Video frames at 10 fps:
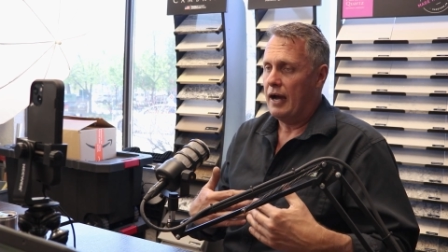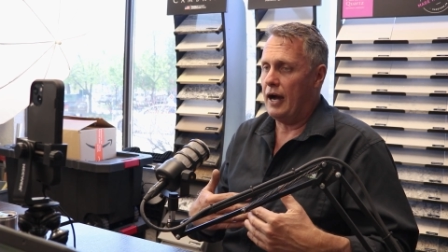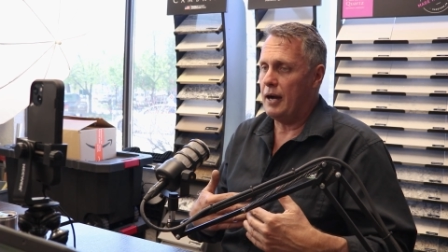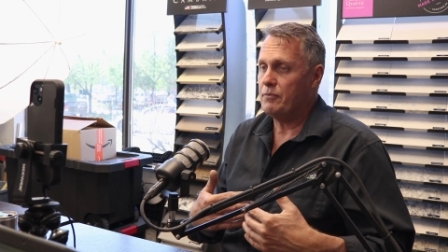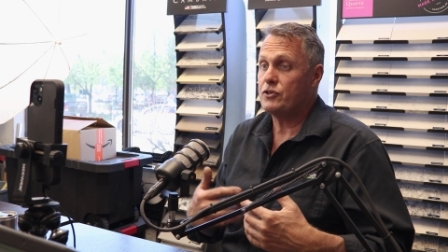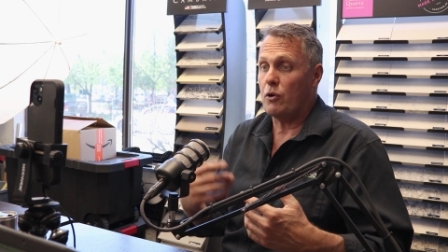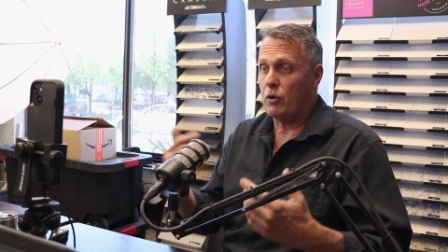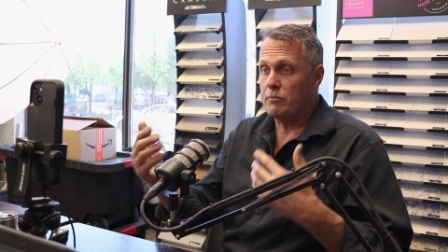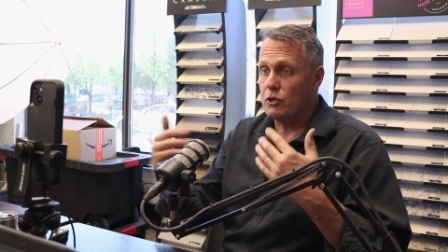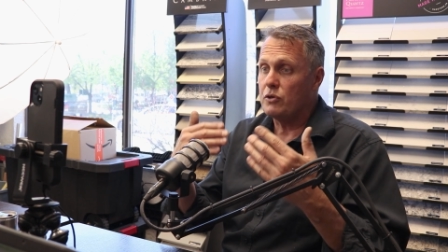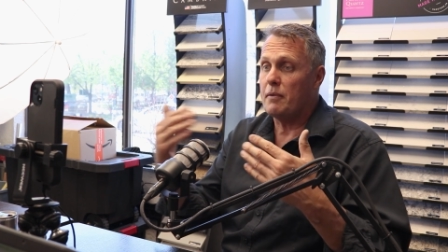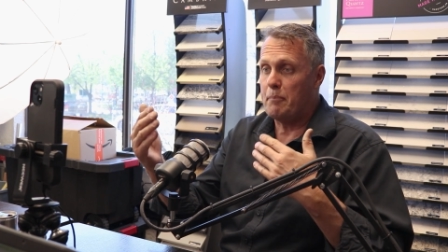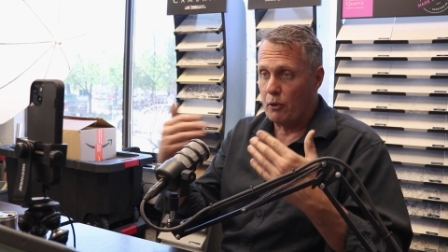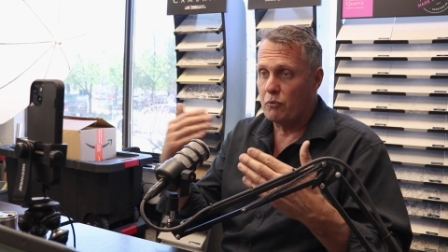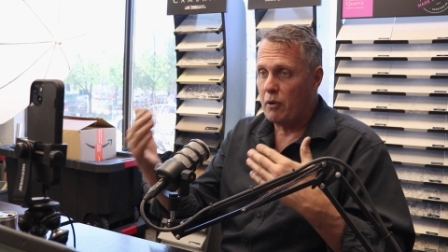Um, so what I'm doing is
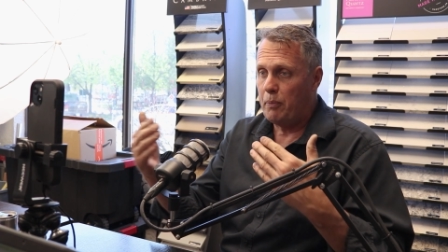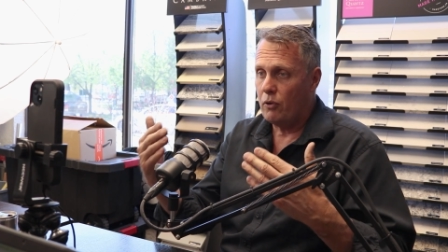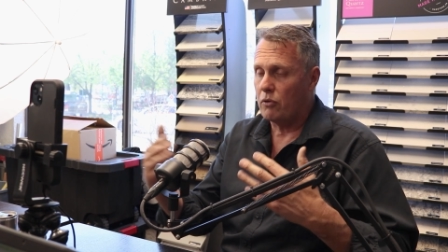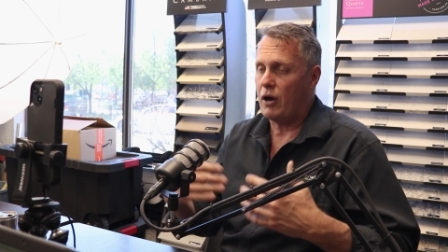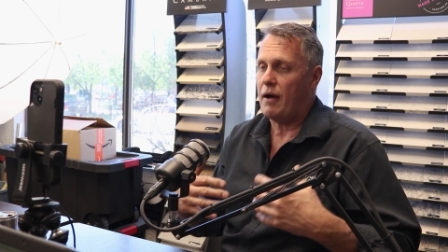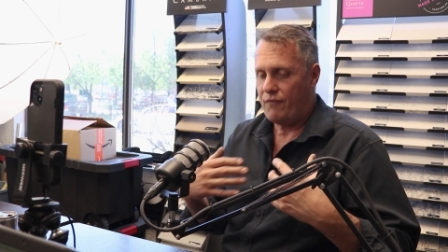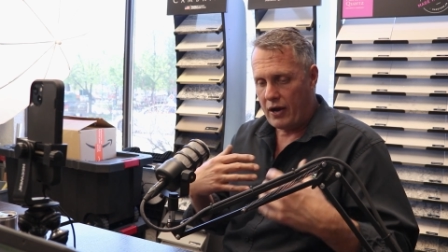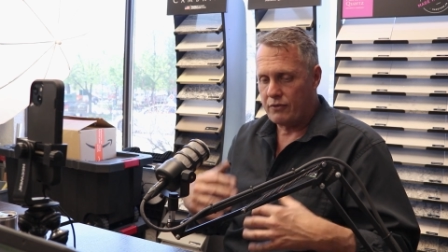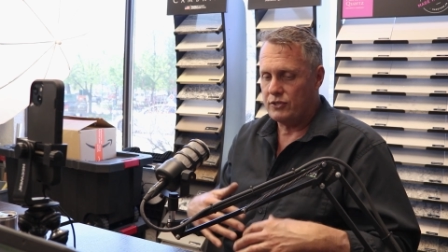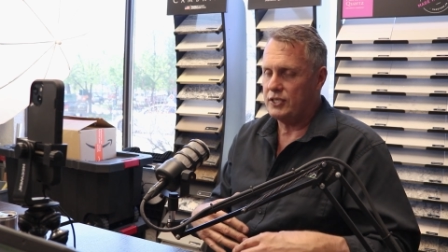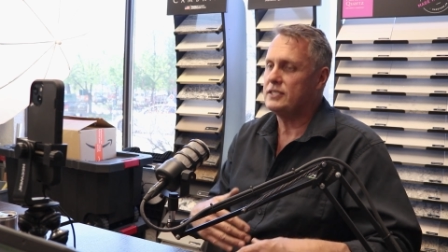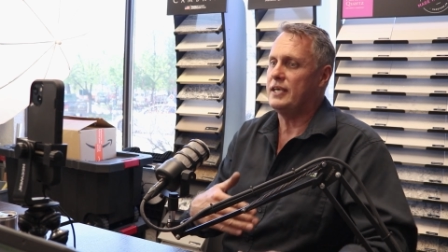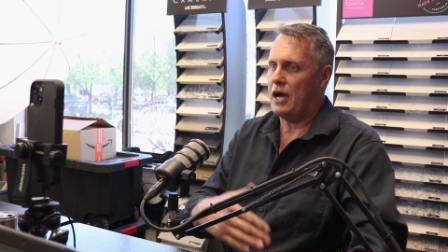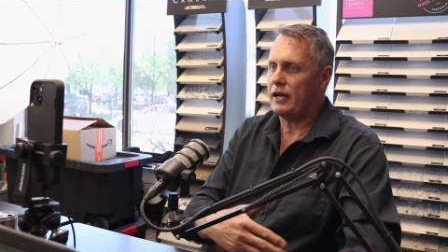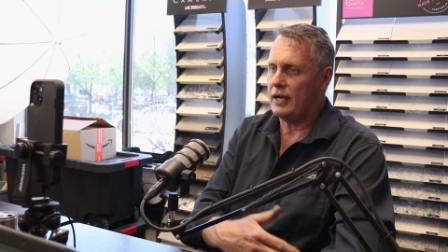building rapport, right? I'm father of six.
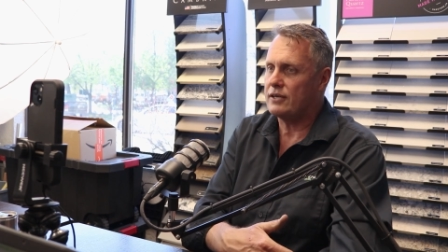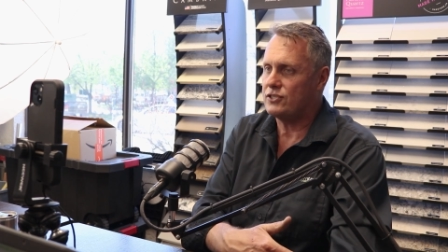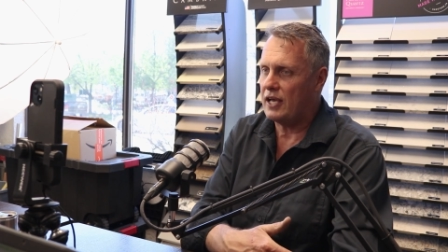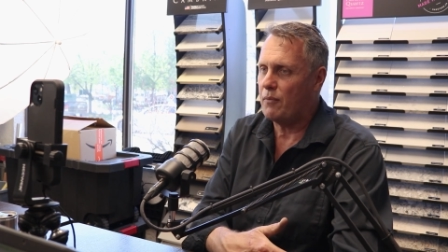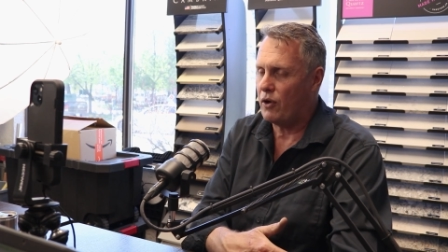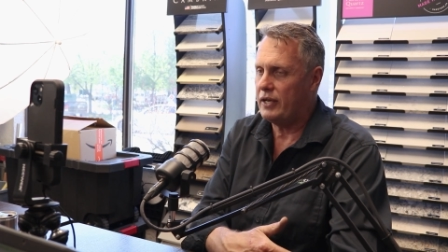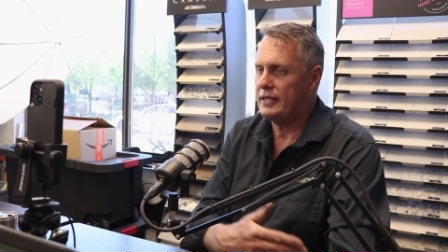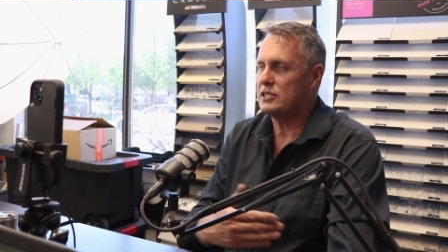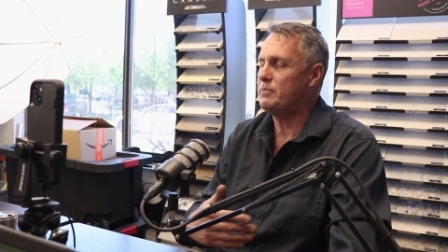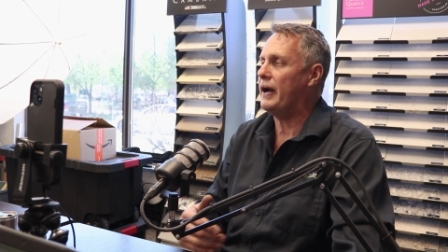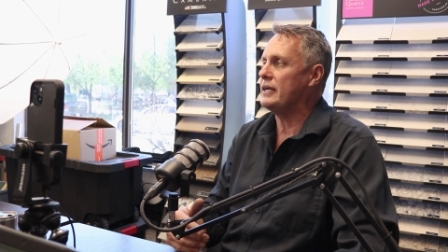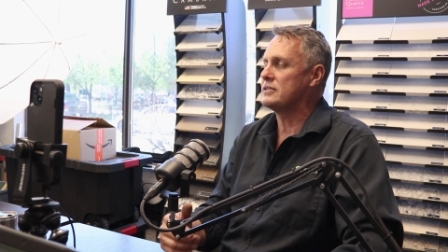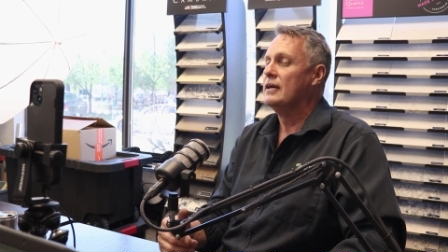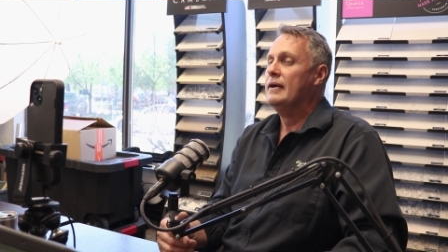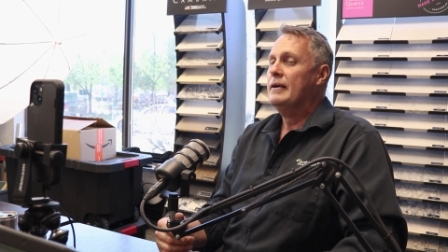Yeah, I can understand why you need the space.